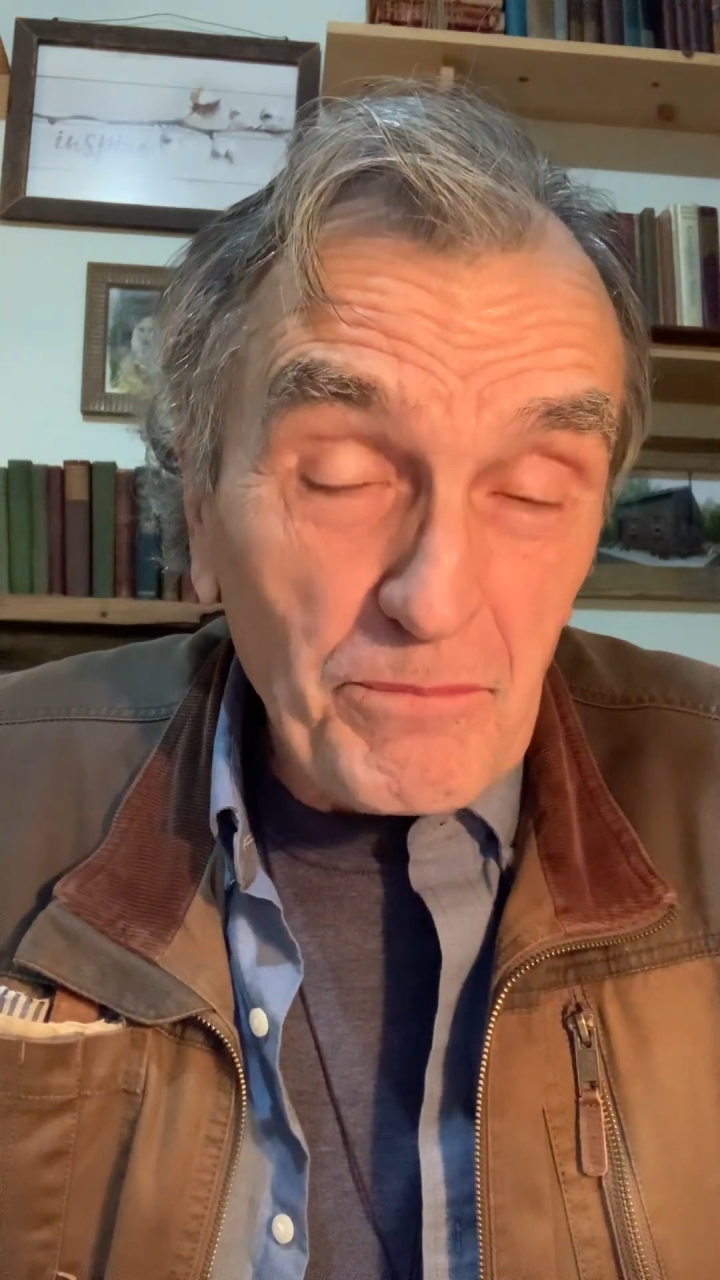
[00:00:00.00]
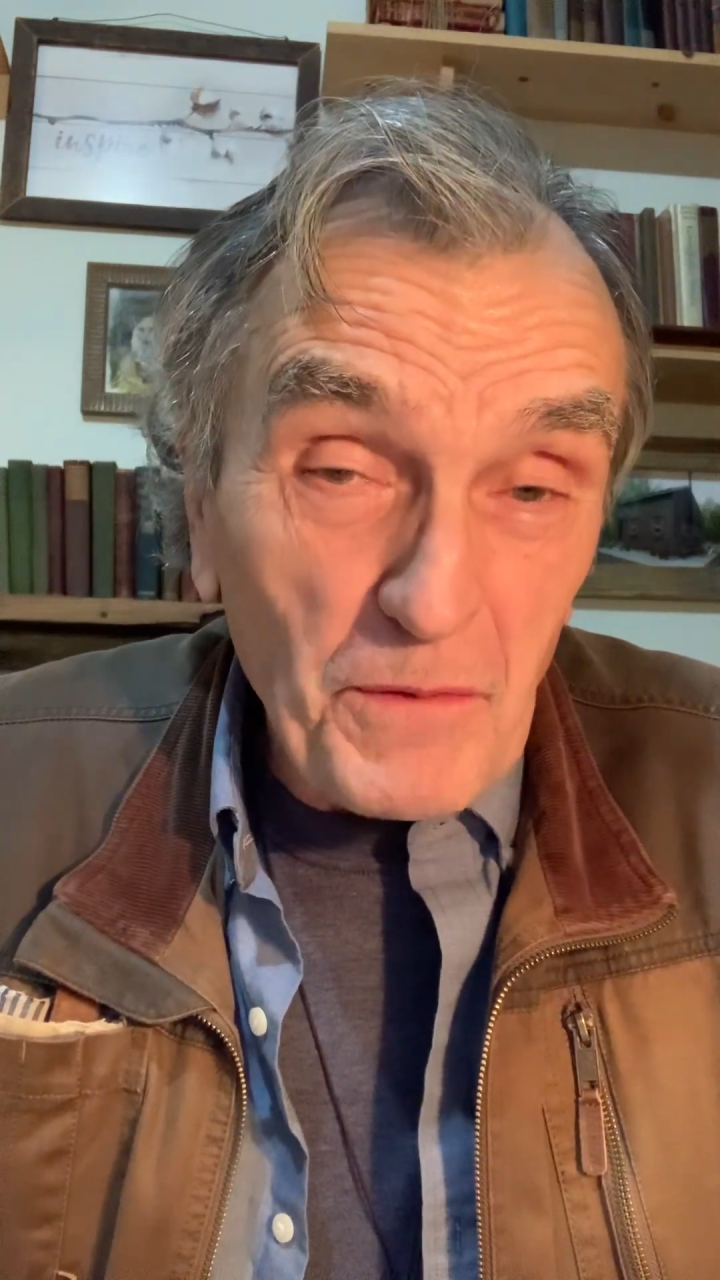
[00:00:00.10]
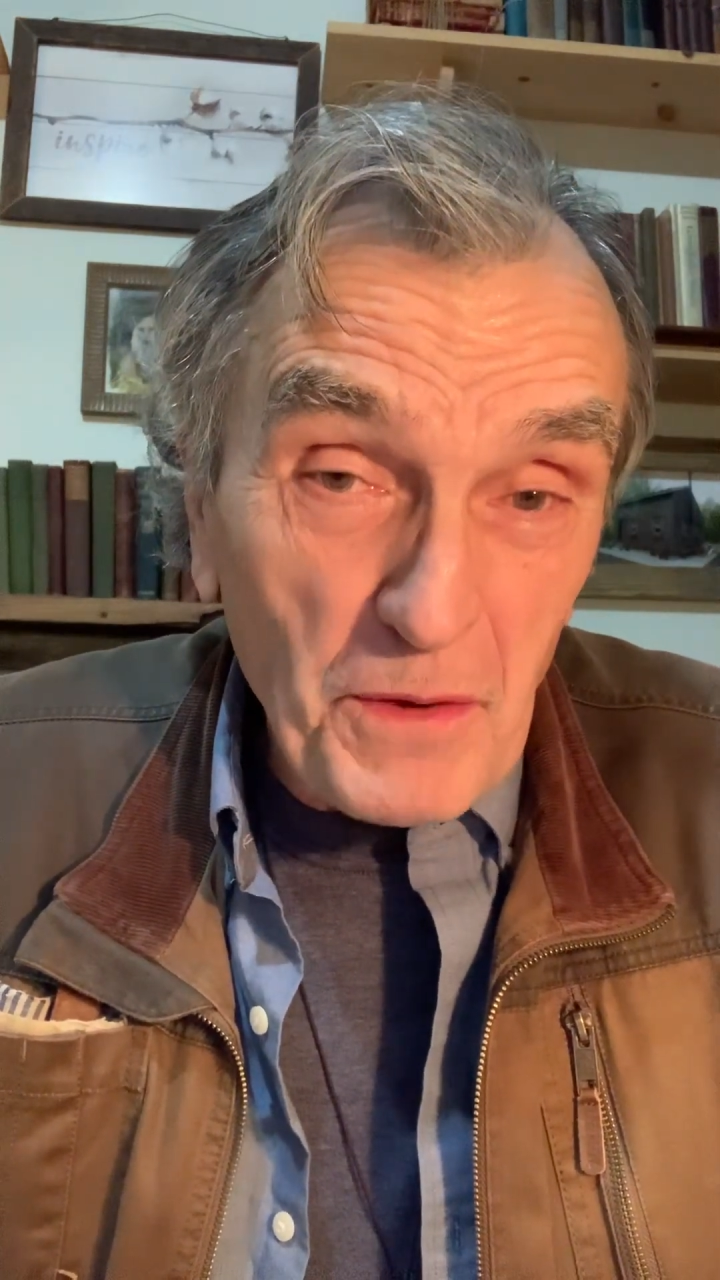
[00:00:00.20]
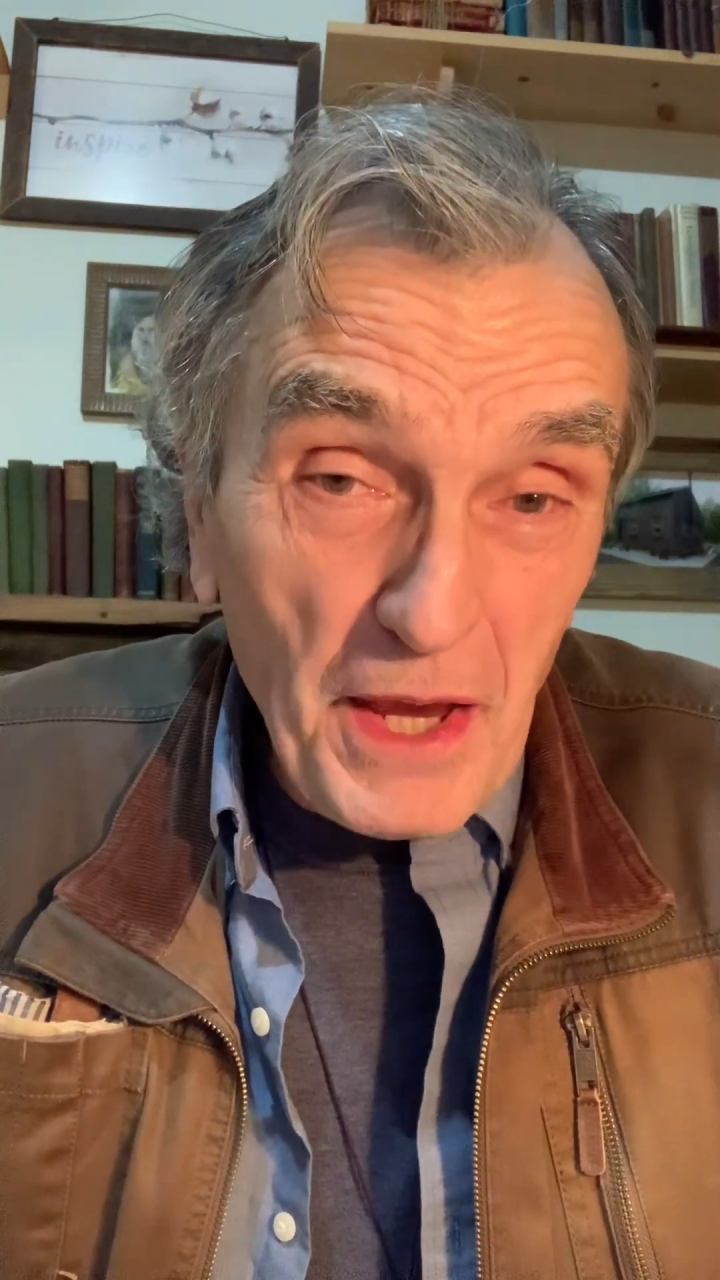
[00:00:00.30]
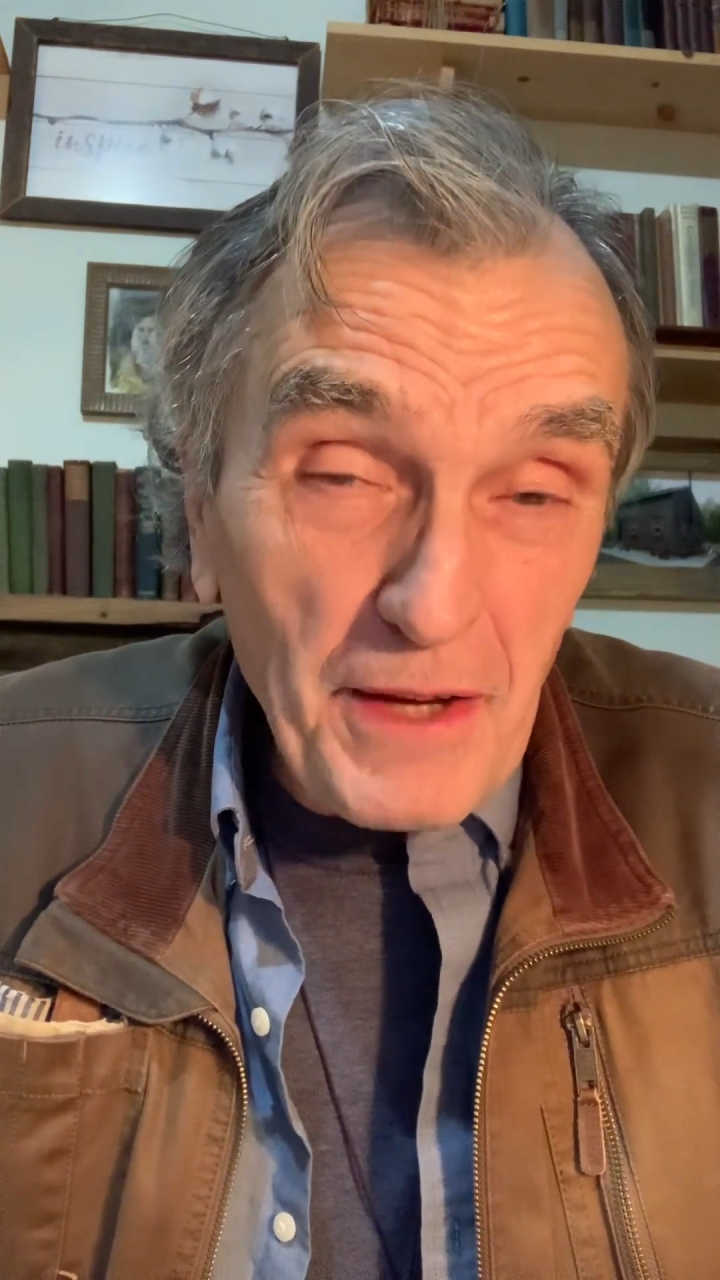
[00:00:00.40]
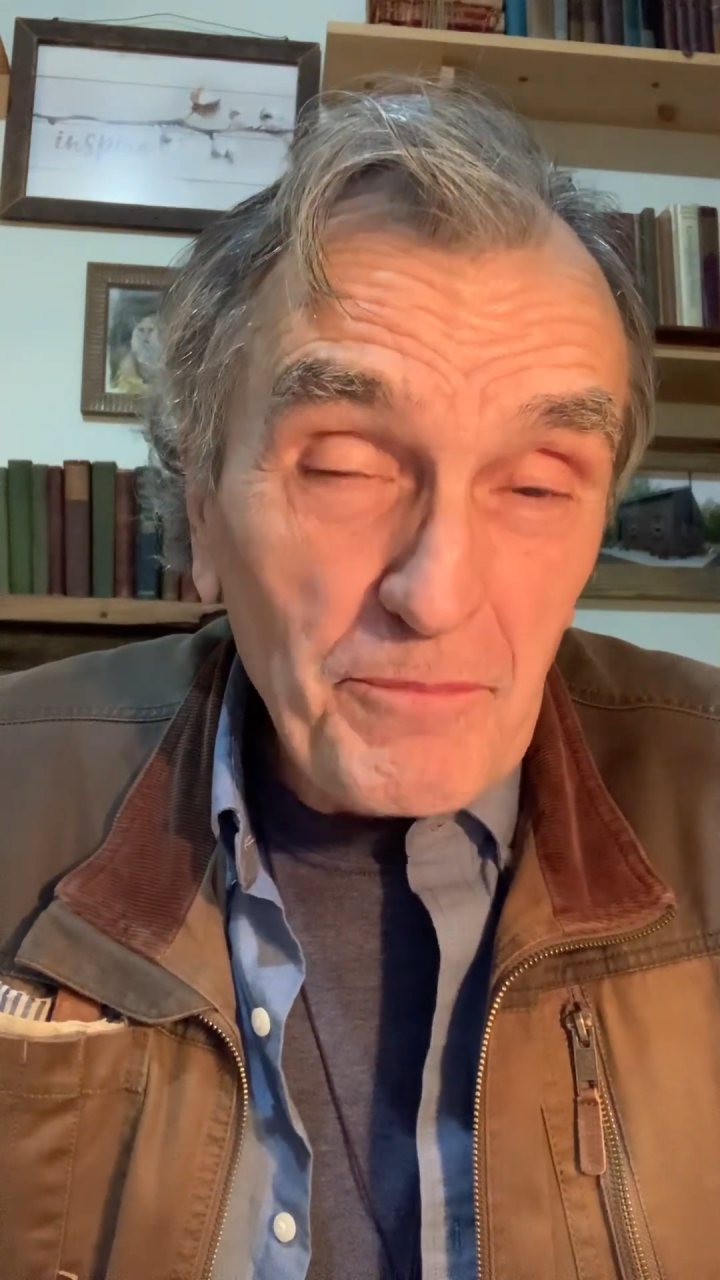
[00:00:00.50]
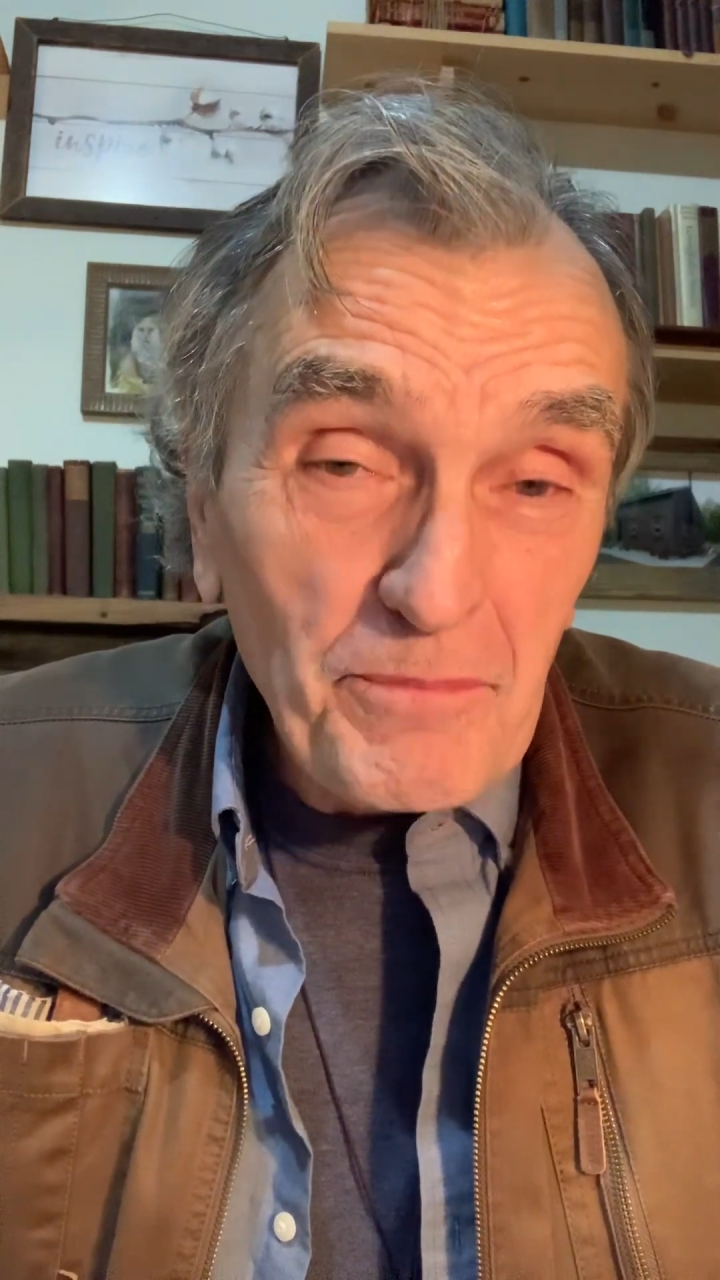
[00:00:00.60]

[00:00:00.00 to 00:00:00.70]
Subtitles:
Okay?